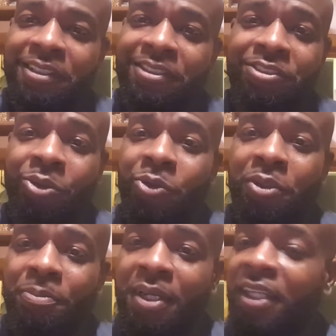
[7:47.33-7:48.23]

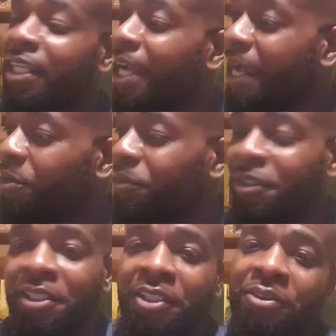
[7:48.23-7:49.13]
sold America out
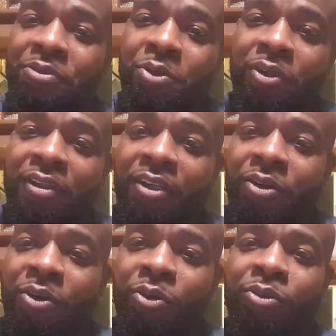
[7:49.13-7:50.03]
for
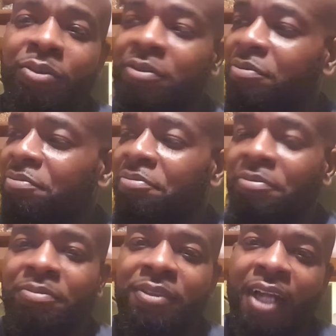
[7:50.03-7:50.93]
her own
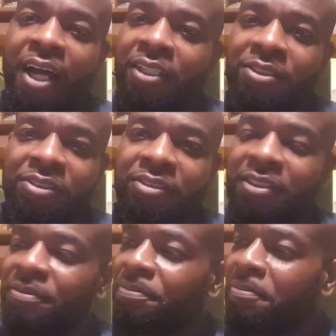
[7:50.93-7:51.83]
dollars
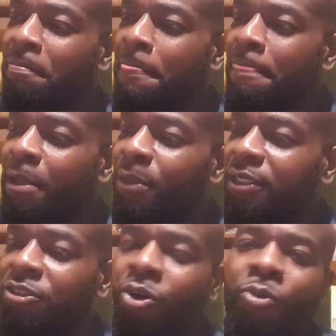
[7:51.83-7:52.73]
and I
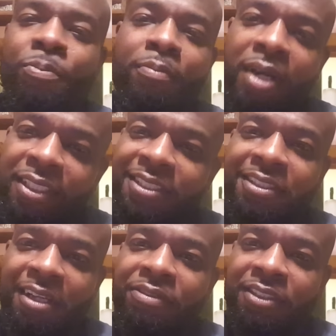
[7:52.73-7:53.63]
mean, so much
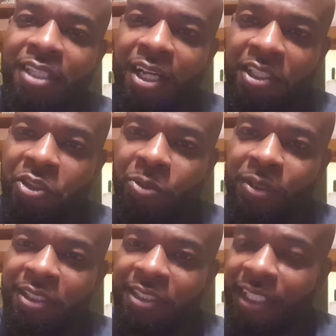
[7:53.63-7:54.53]
stuff has gone on
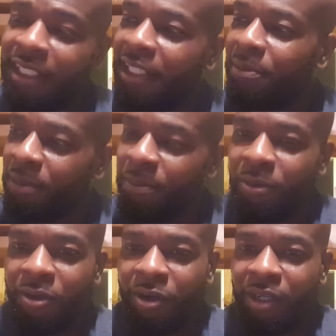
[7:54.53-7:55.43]
with this lady and
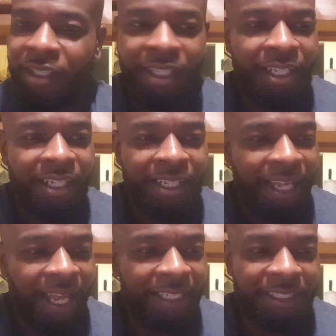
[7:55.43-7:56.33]
people are
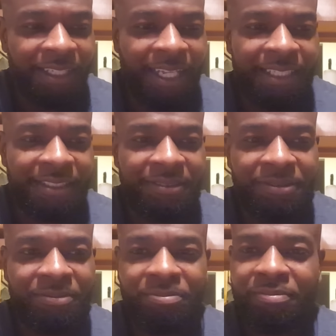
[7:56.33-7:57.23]
acting like
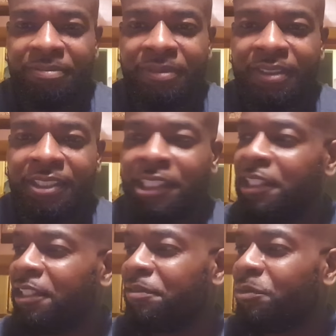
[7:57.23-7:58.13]

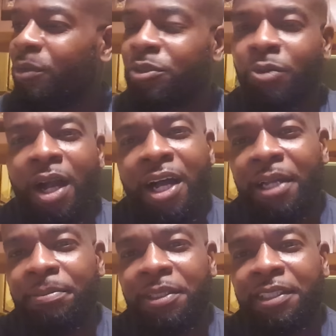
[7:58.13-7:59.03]
she was
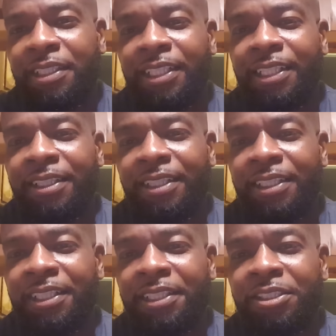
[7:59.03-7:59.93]
robbed
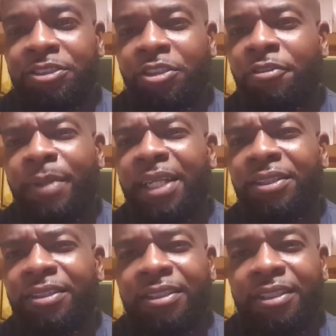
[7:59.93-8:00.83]
and deserved
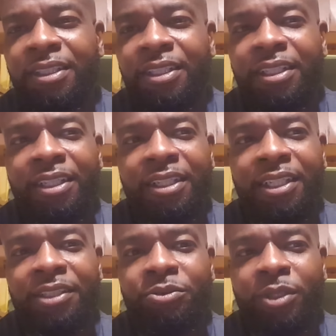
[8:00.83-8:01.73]
better.
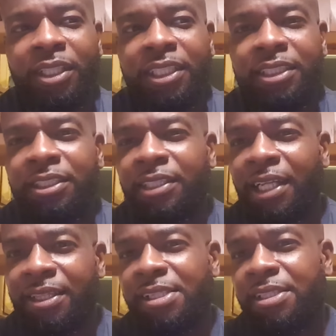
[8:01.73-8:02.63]
And really,
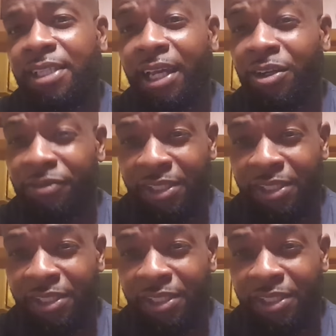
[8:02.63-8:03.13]
I think she got off